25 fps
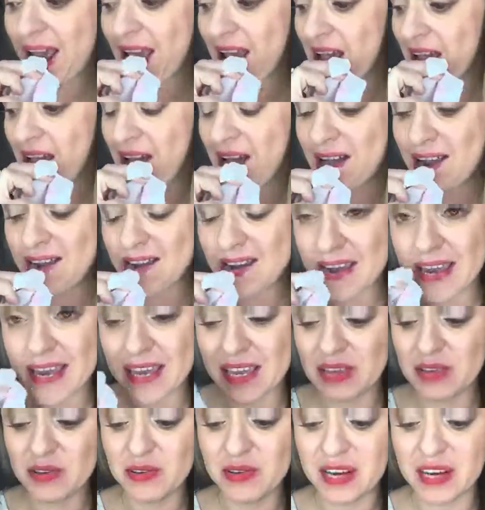And
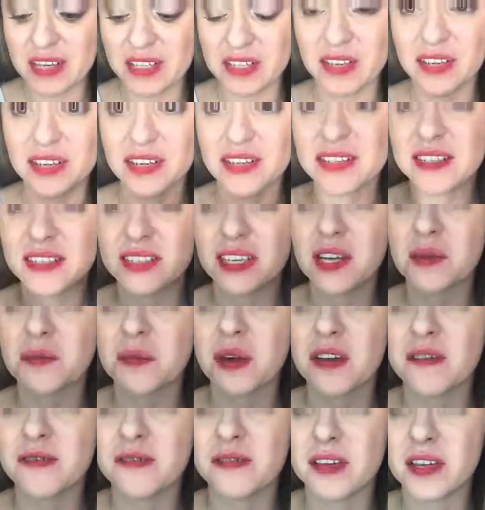you guys already seen
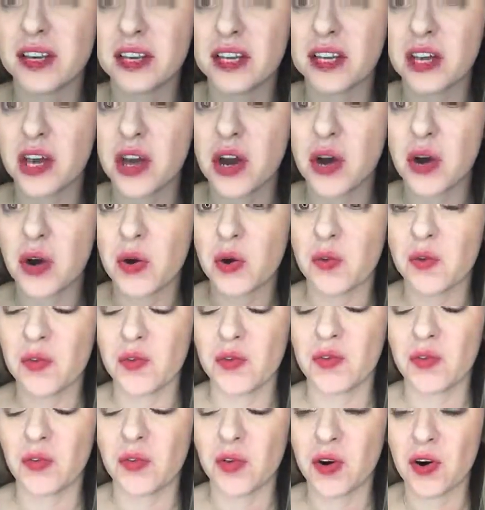my video
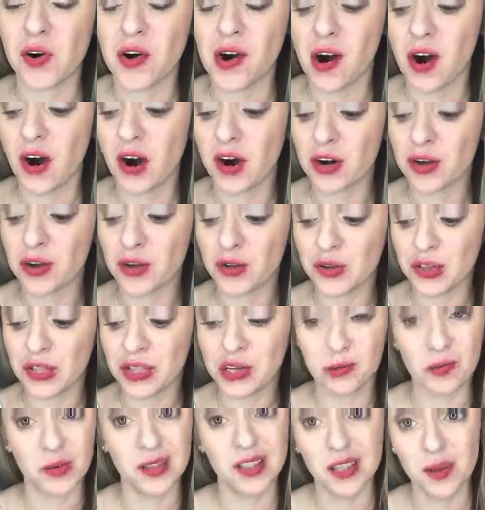for our new
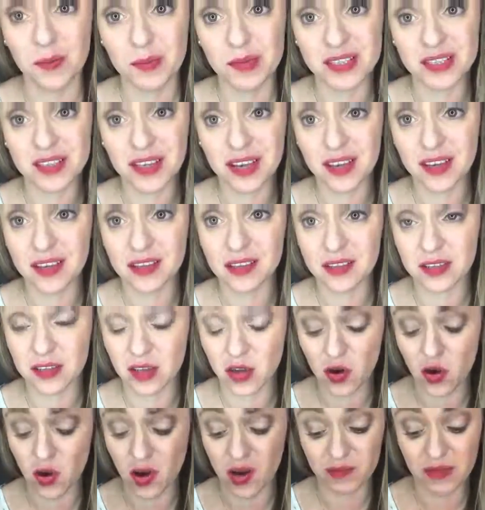liquid lipsticks,
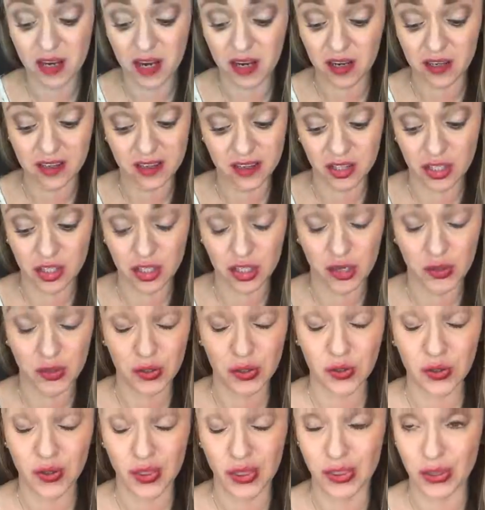so I'm not gonna show
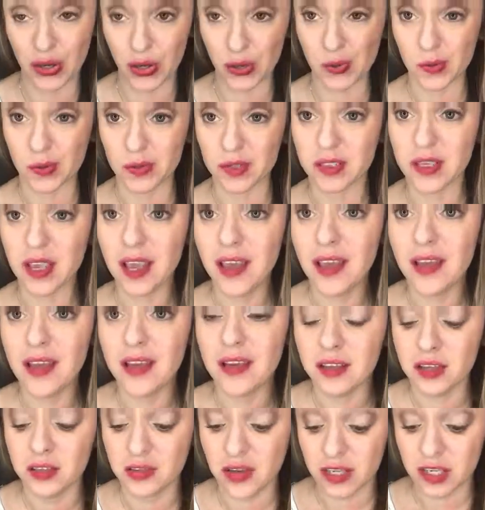you those.
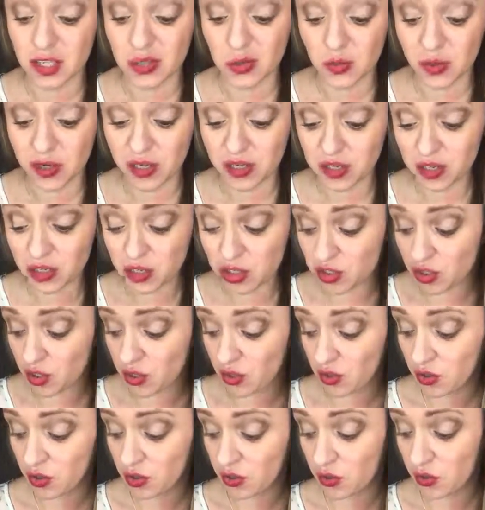So I just wanted to show
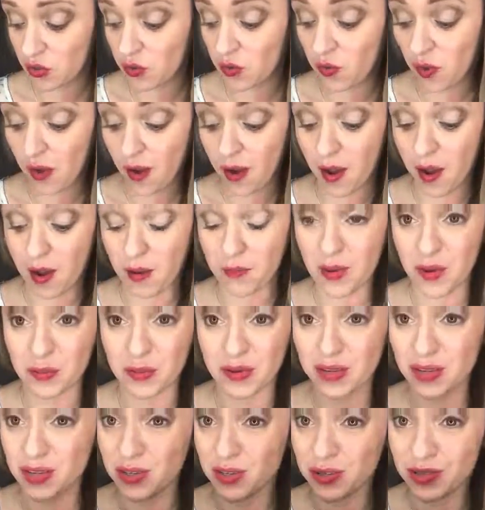you, I'm
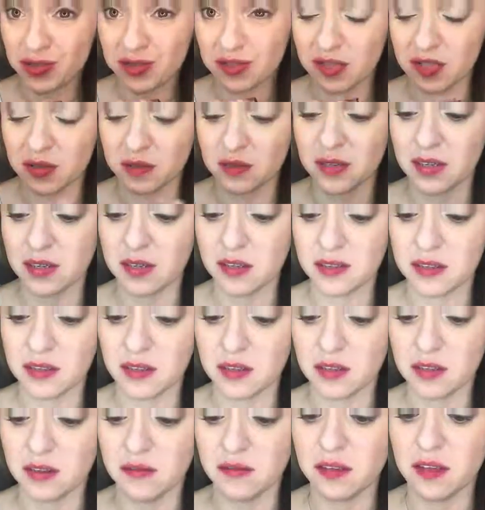gonna use this because I
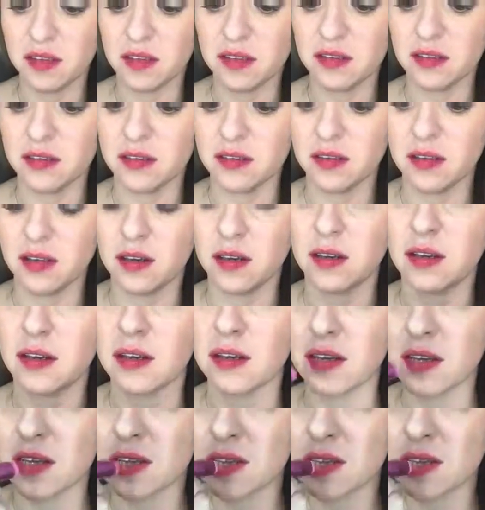love this and